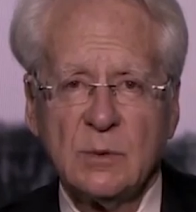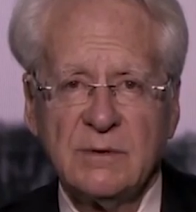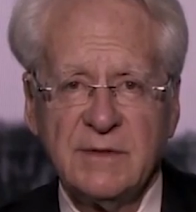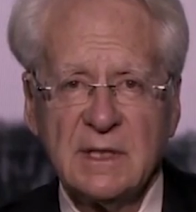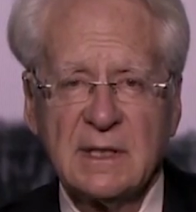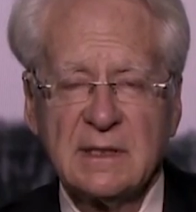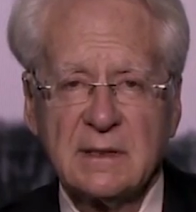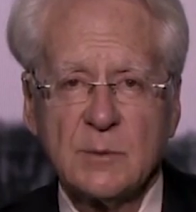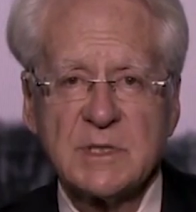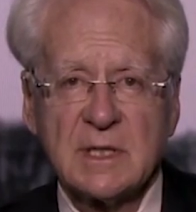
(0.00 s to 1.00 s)
revealing
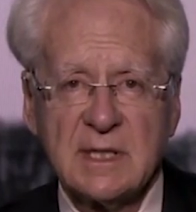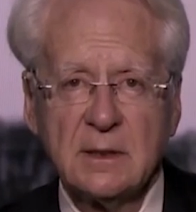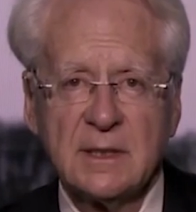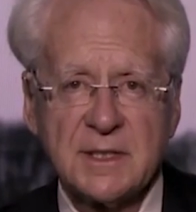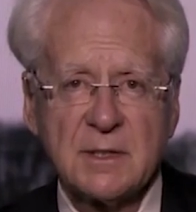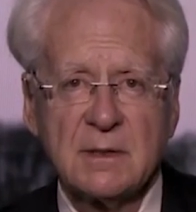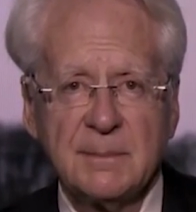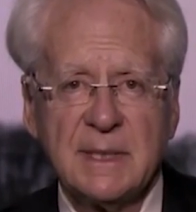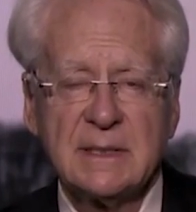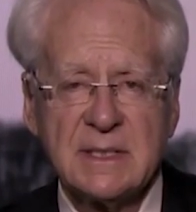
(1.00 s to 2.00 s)
that there was a kill list on
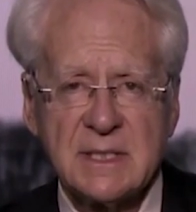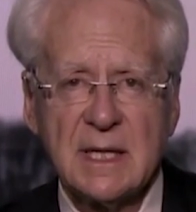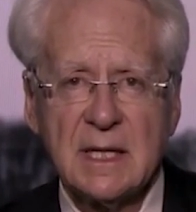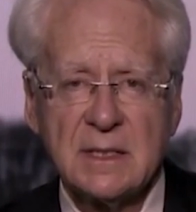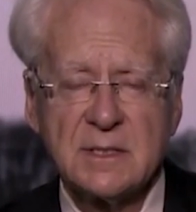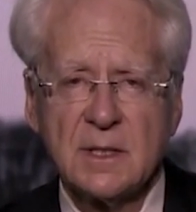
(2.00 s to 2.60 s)
the Bundy's head.